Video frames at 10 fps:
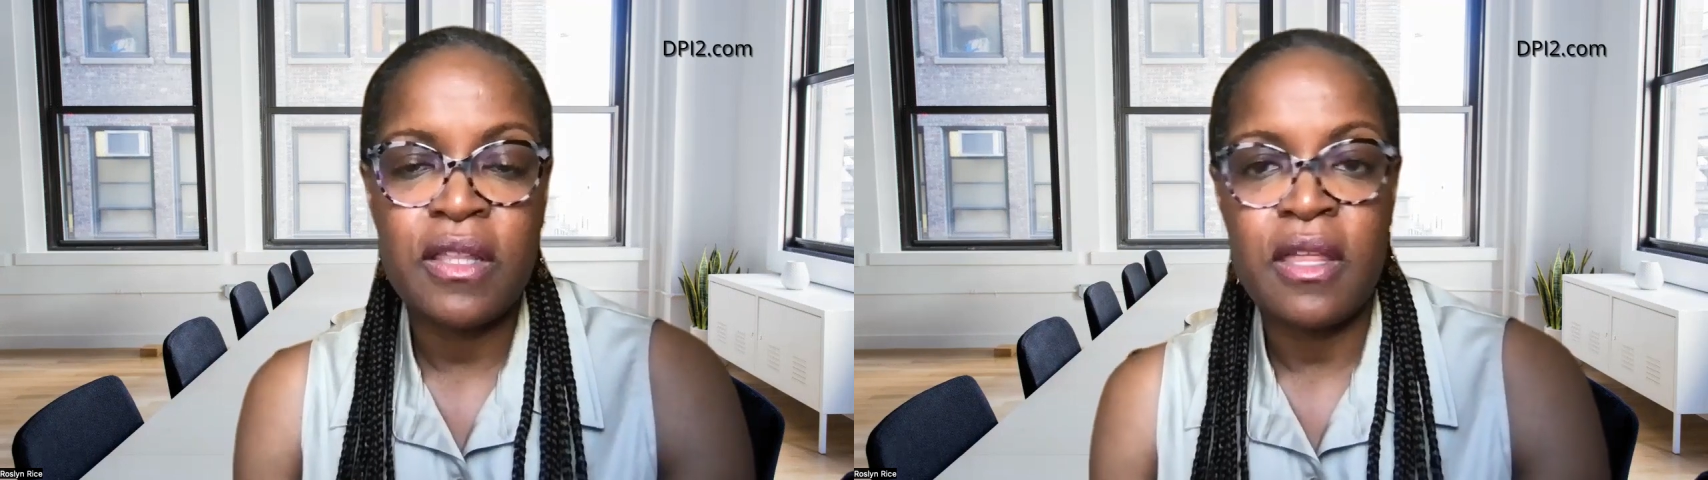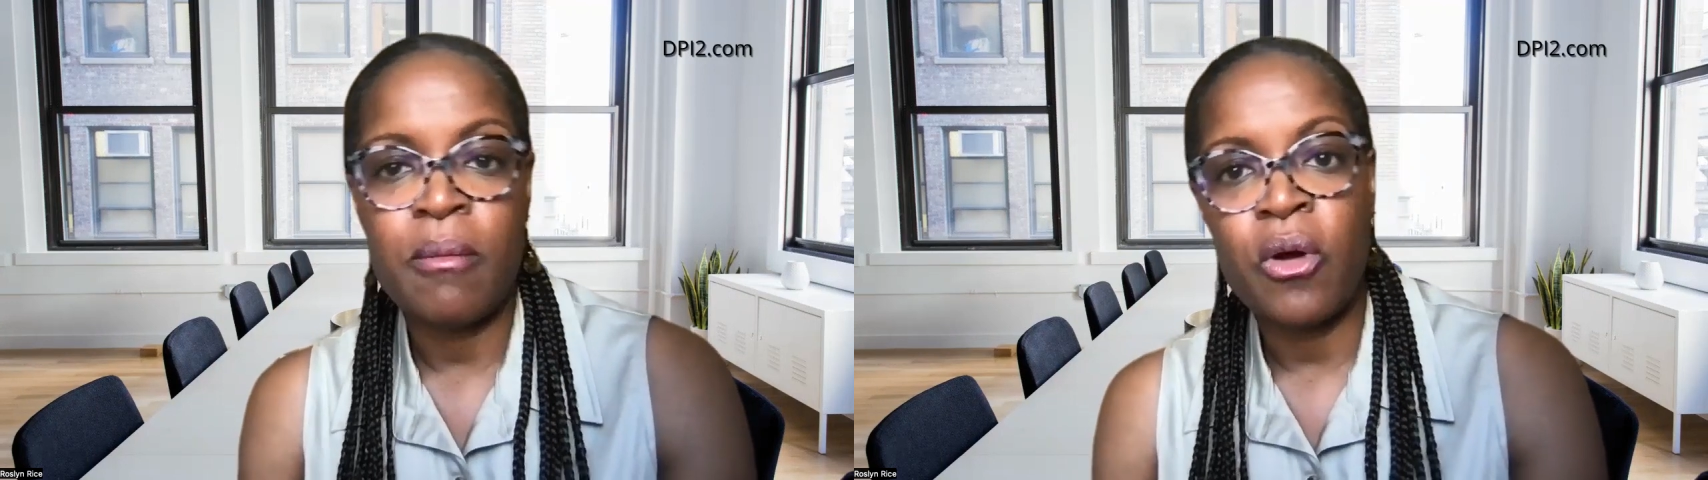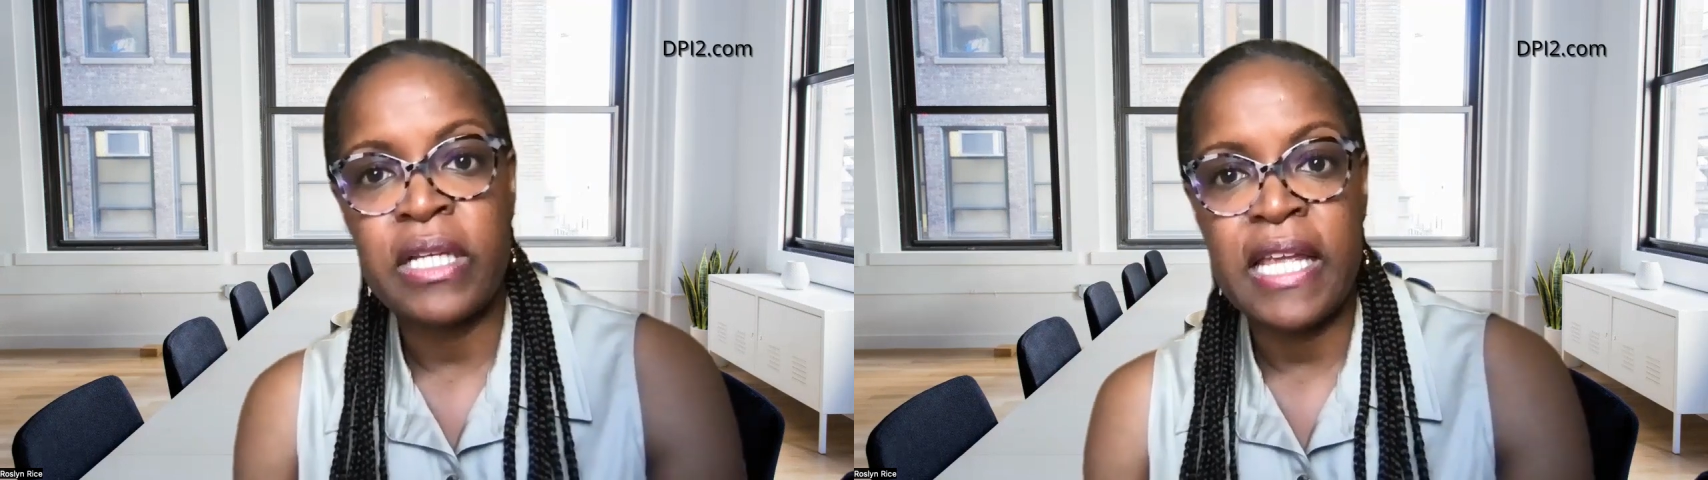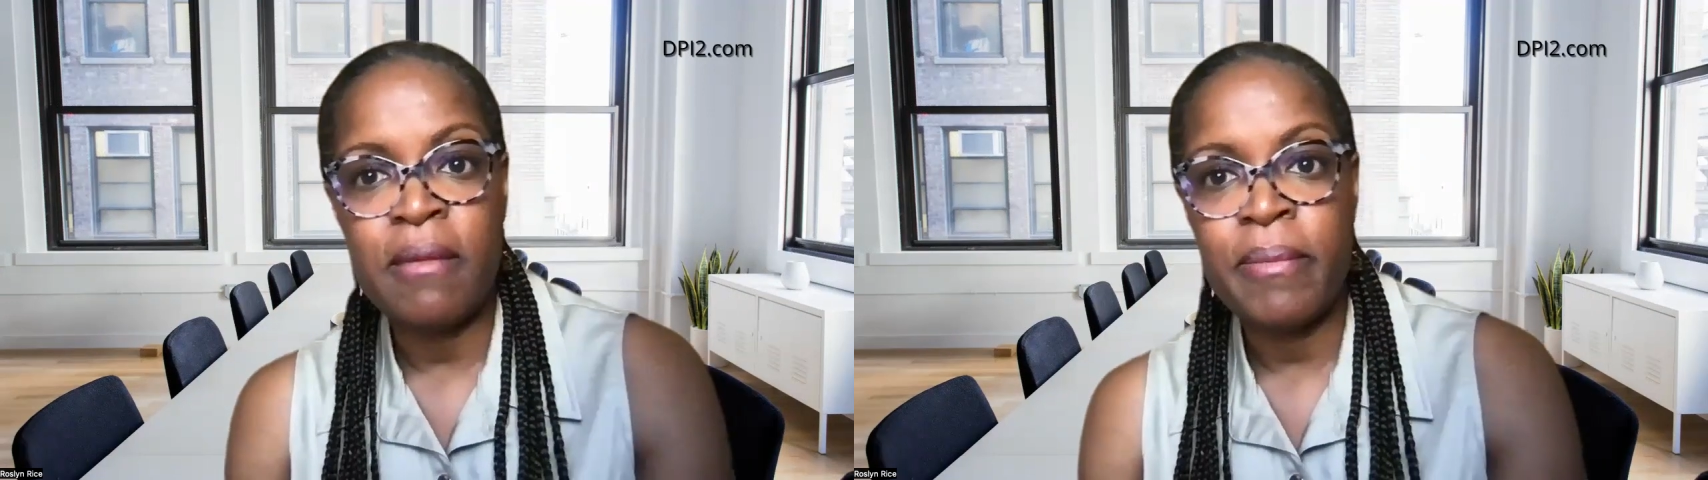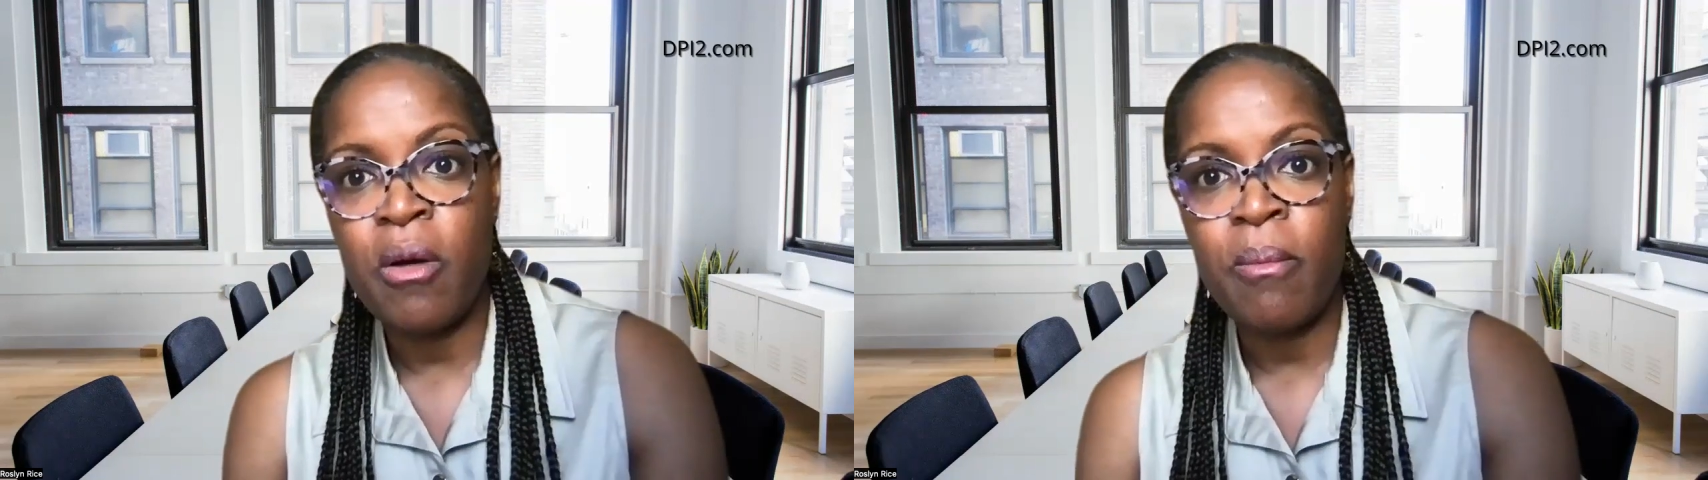to them on
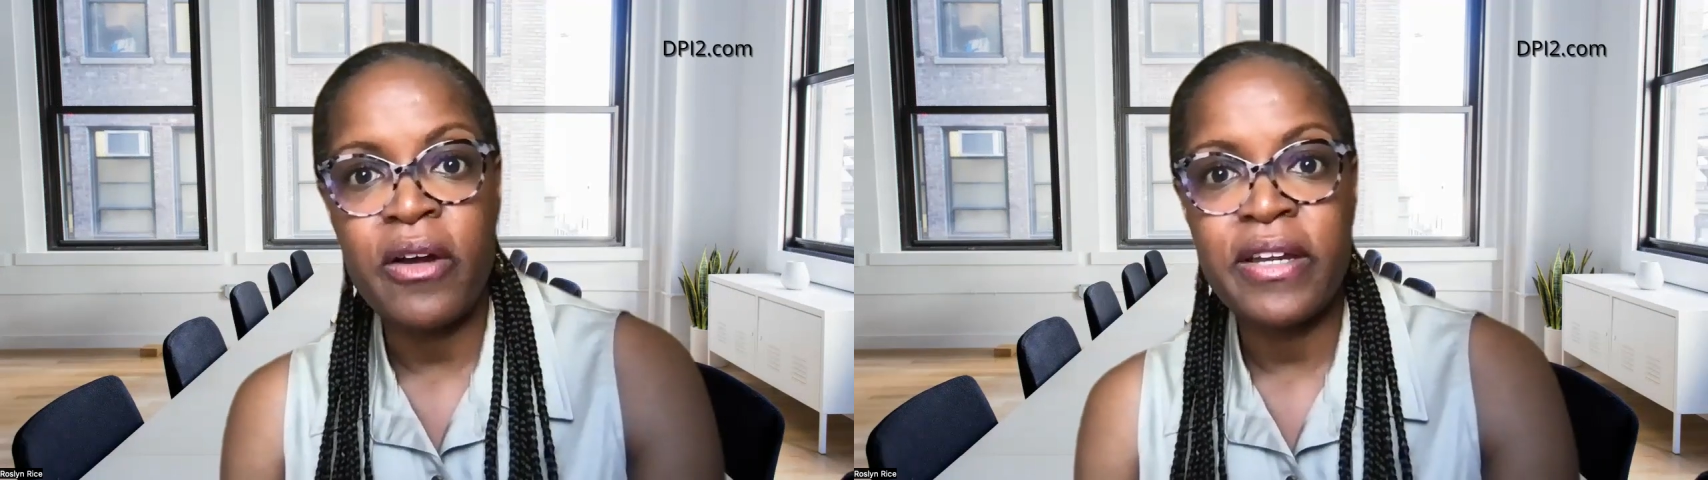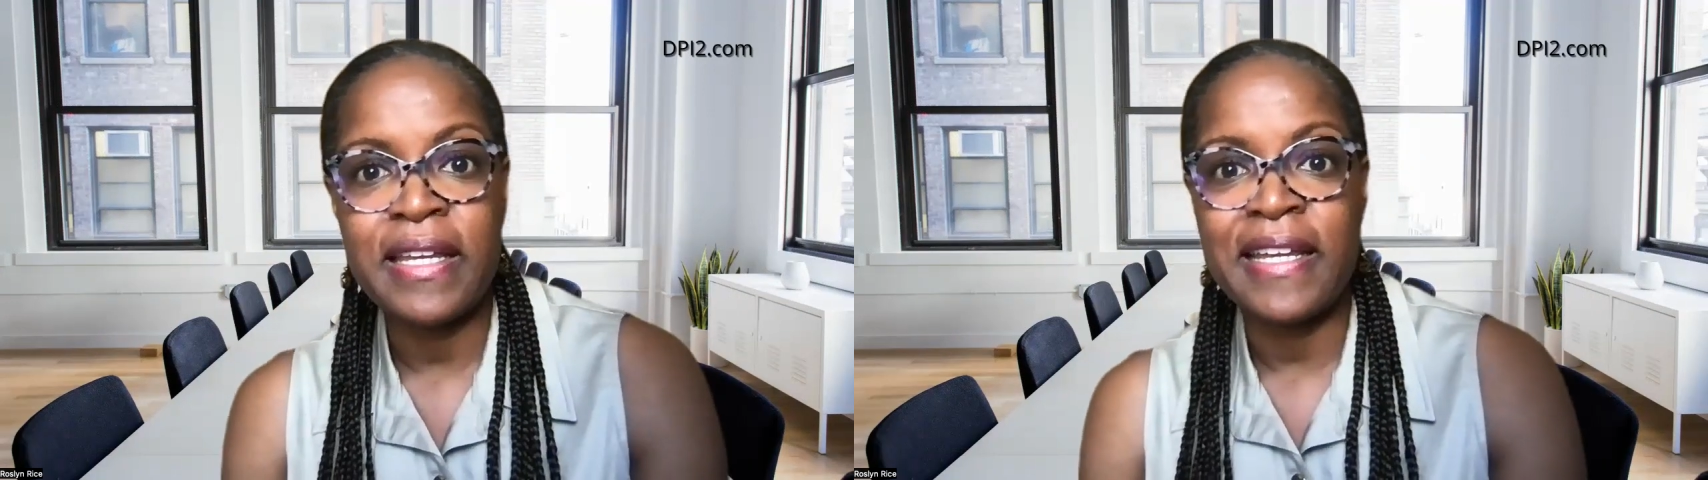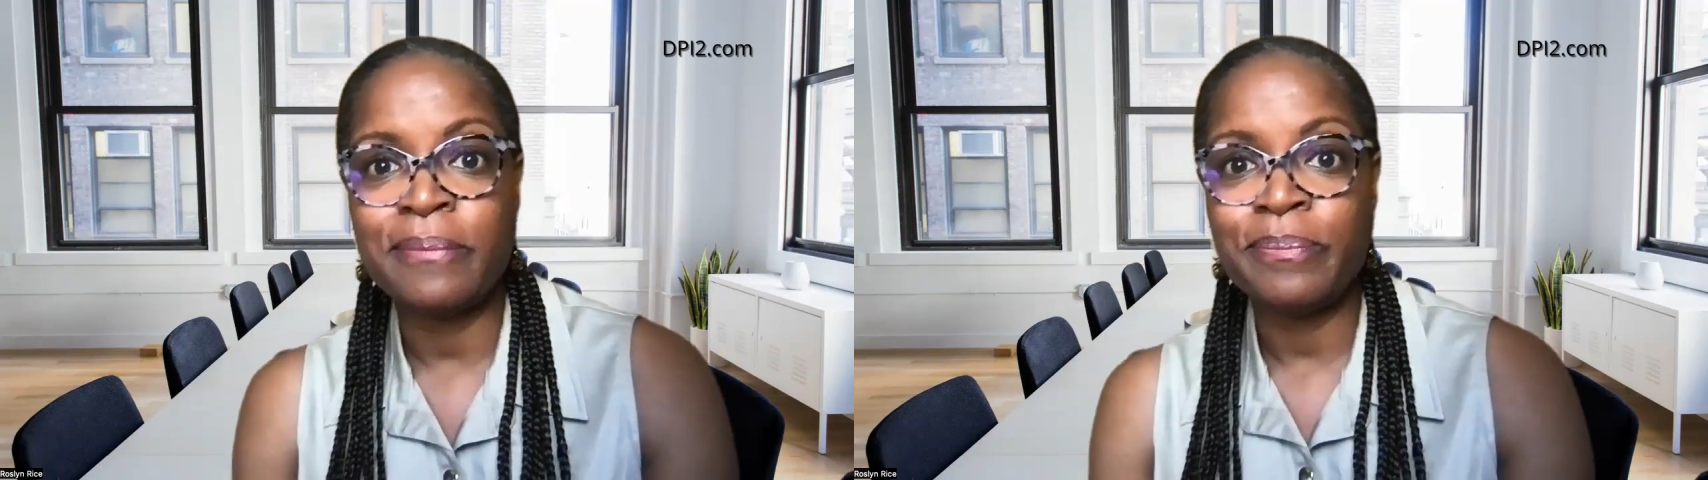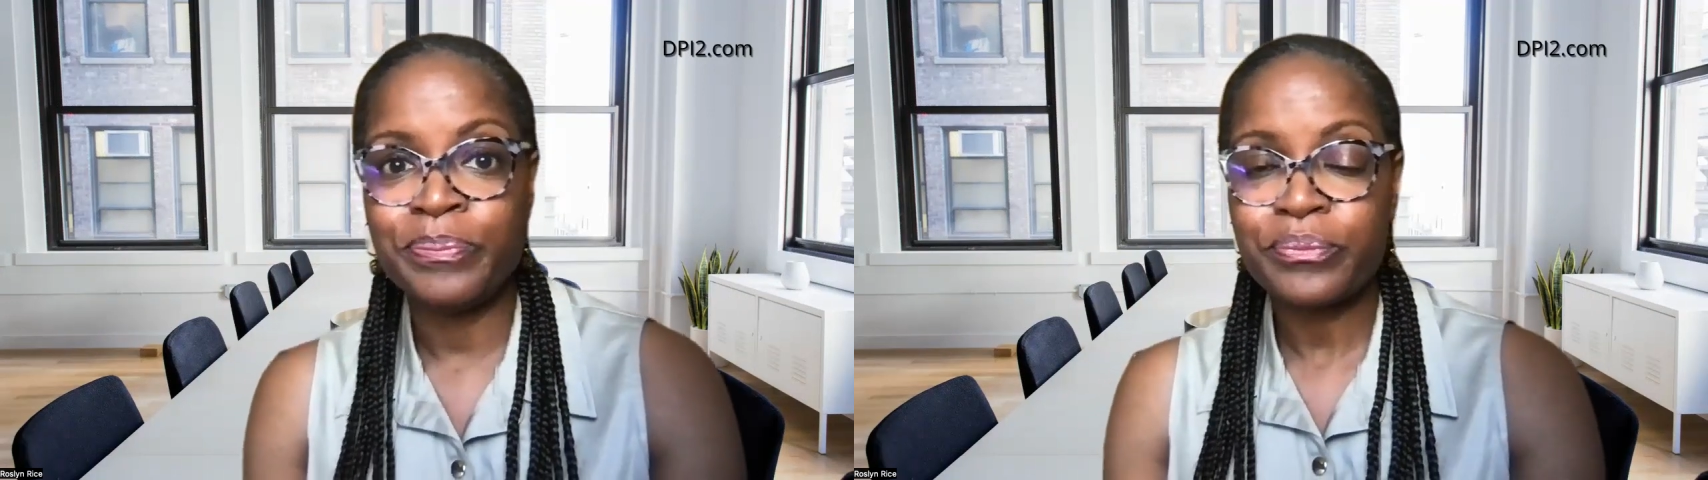email marketing